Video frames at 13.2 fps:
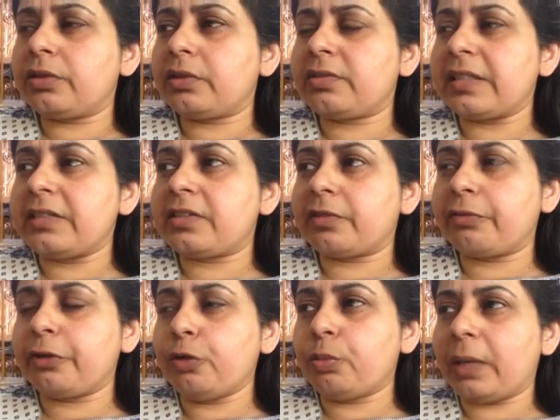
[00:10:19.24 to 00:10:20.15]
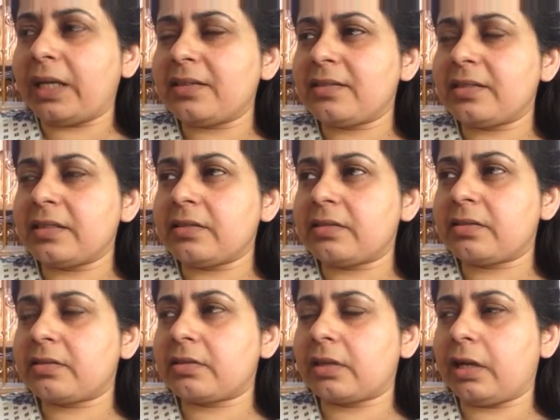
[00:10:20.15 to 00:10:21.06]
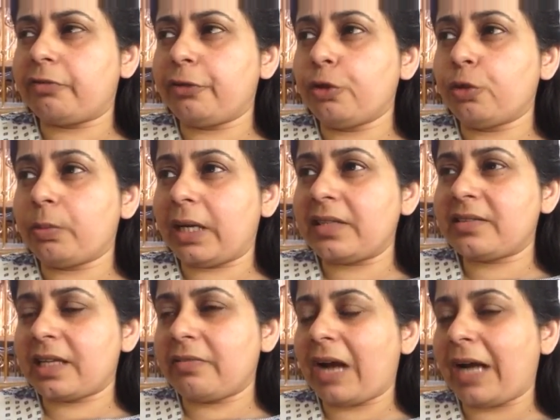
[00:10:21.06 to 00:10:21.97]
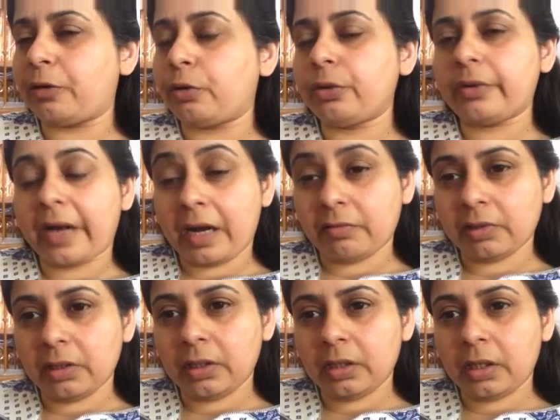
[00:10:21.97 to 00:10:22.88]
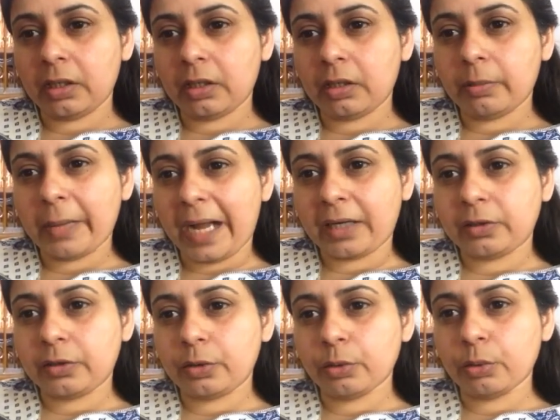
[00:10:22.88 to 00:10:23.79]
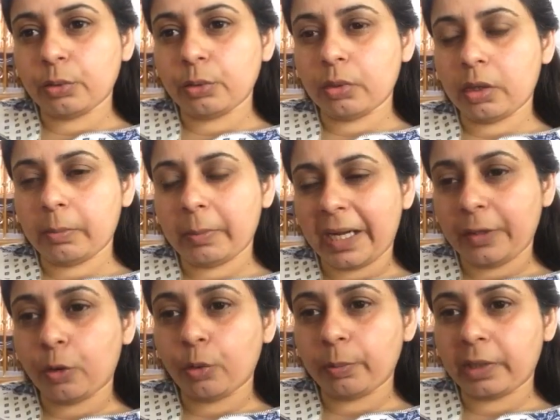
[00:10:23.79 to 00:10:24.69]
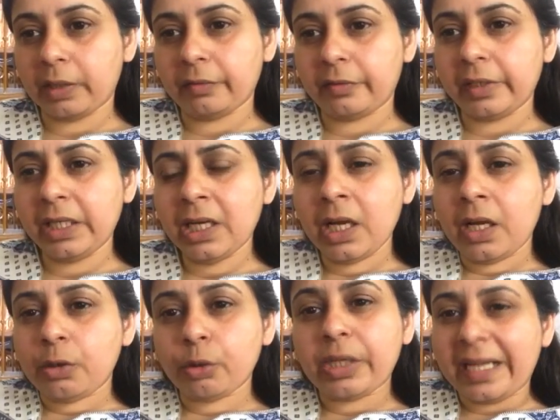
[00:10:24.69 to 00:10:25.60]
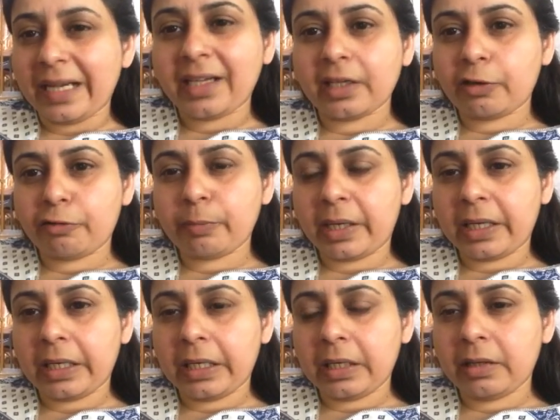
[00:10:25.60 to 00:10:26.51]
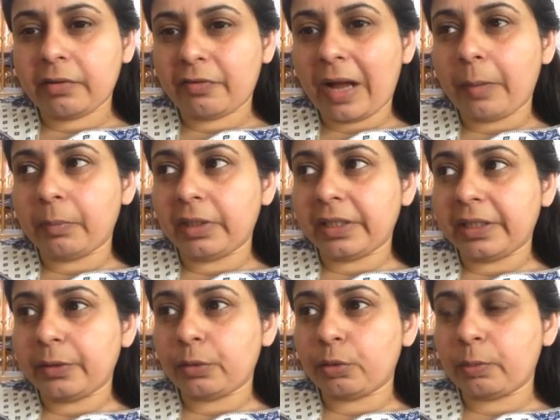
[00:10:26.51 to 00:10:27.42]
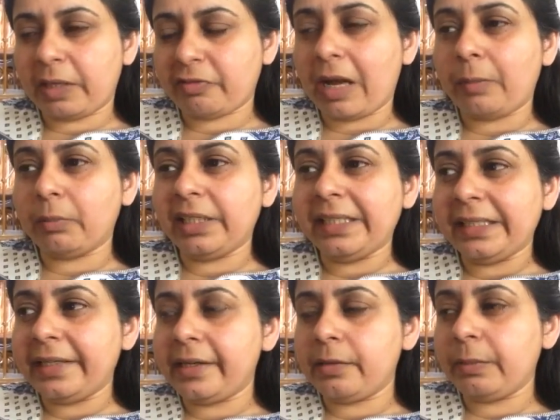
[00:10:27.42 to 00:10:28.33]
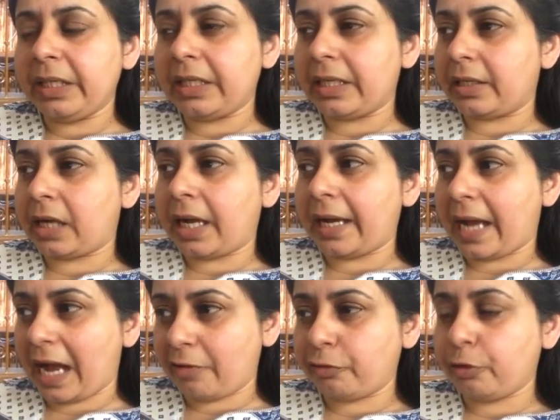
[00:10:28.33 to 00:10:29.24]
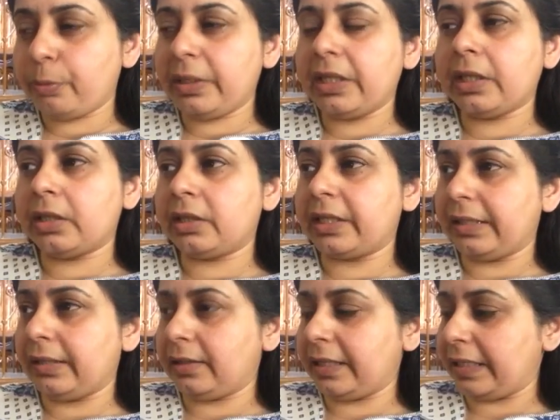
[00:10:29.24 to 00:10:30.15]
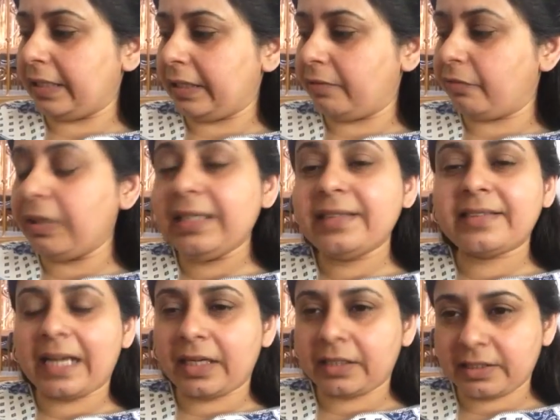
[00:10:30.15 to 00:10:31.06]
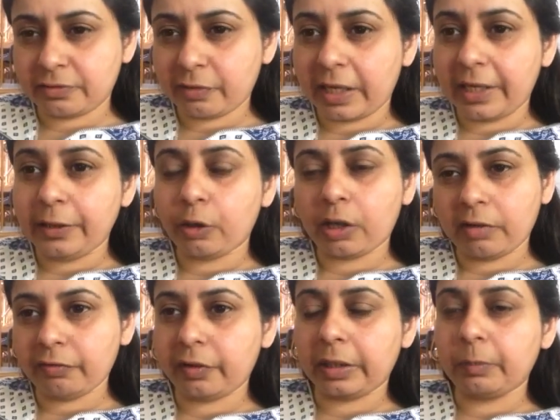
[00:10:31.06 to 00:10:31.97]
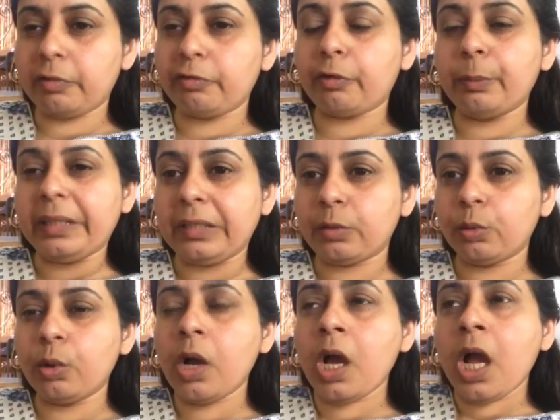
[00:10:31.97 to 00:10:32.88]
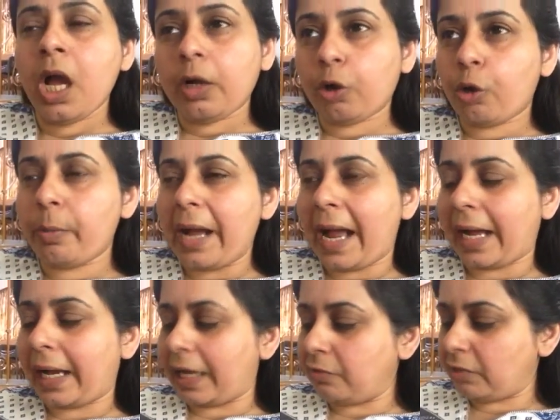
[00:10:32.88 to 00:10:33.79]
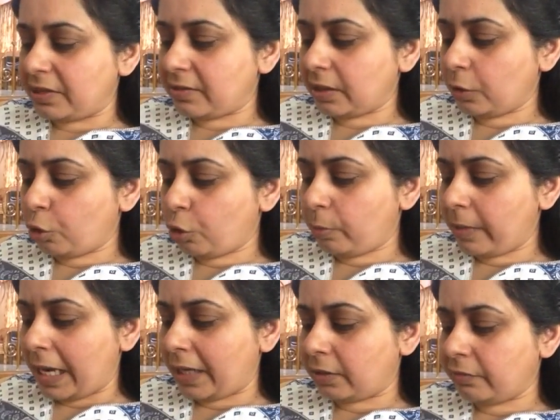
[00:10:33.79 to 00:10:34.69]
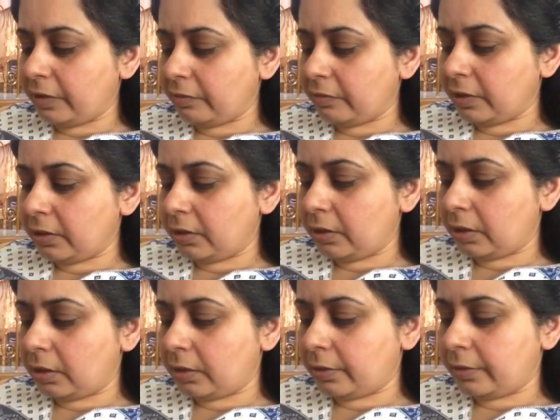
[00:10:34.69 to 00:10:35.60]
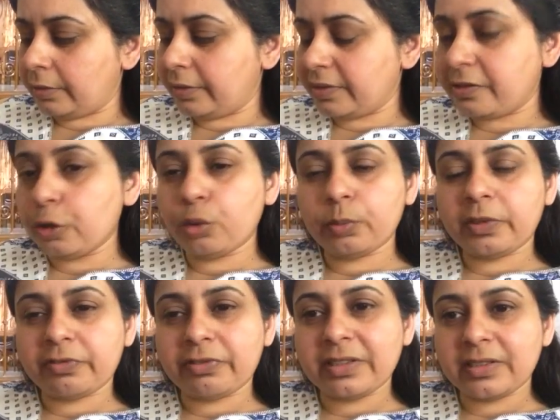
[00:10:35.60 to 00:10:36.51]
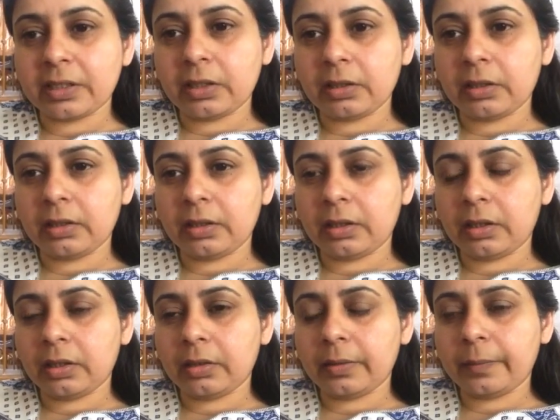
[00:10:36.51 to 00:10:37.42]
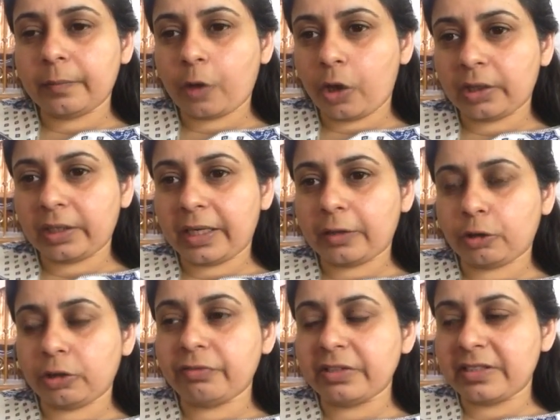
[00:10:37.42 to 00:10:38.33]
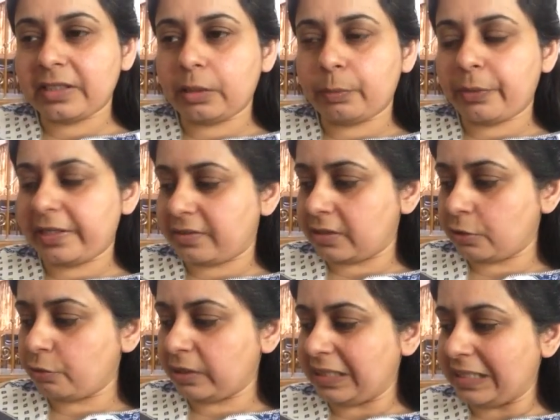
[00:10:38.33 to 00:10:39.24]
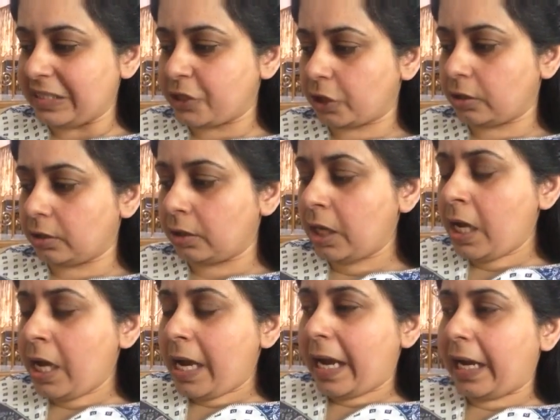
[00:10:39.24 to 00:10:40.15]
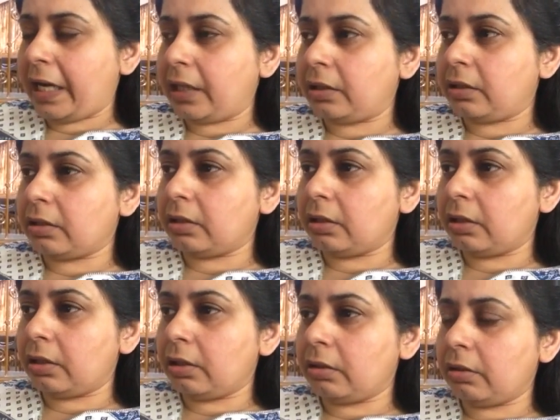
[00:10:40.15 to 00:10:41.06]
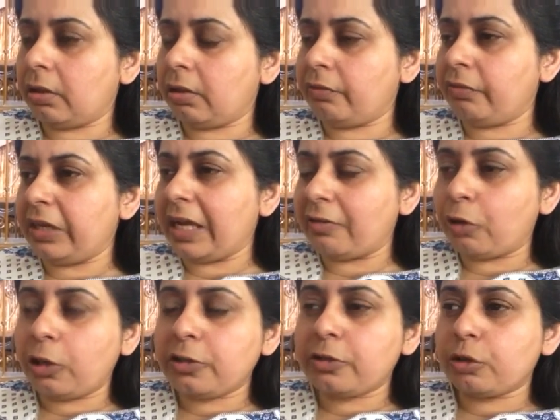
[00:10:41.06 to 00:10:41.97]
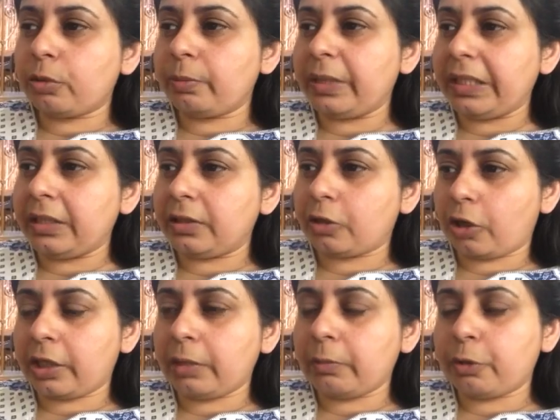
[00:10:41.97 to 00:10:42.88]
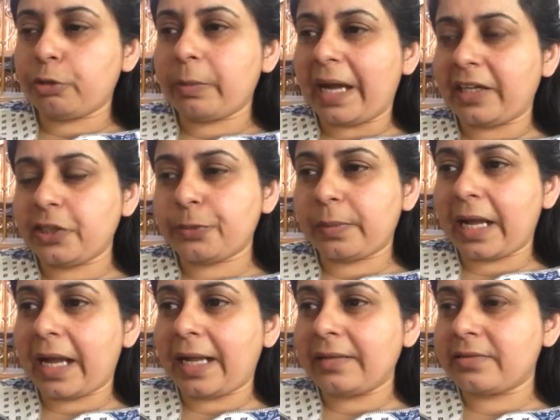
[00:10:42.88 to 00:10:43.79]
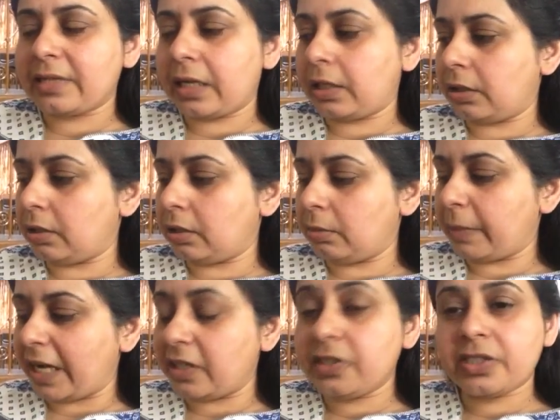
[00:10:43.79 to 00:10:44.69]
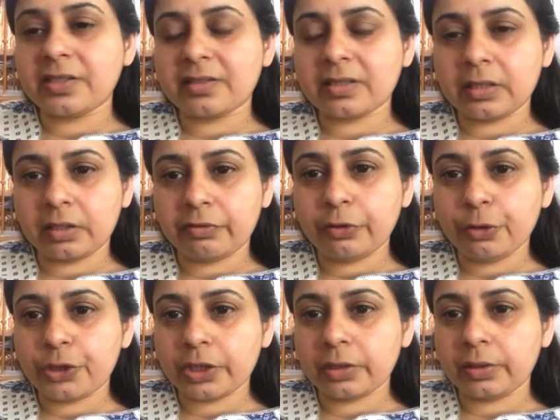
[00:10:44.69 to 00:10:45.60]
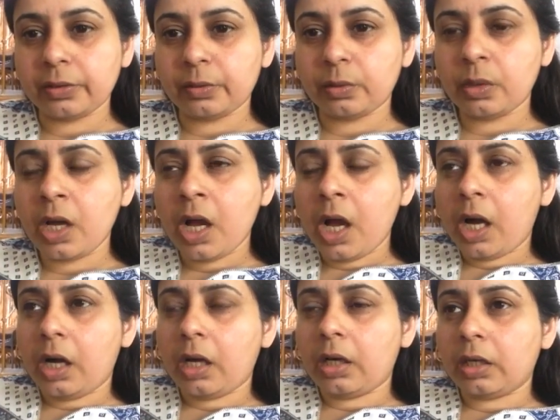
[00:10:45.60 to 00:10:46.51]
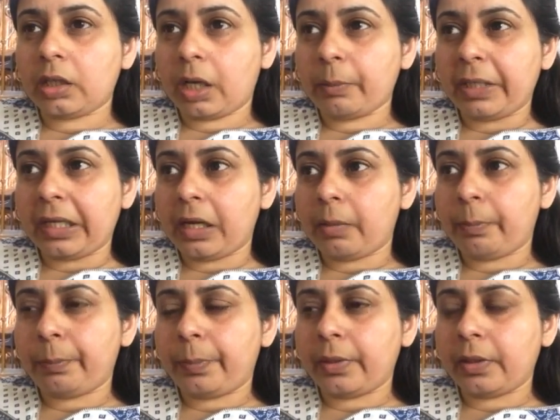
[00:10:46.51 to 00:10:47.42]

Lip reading: since a few months I've had to travel back to my home country to take care of my family. My family needed me, and I have to be here till they feel satisfied or comfortable for me to go back. And once I go back, we will resume the physical contact or the physical presence with each other. And we have also been talking about marriage plans and marriages in the future, coming up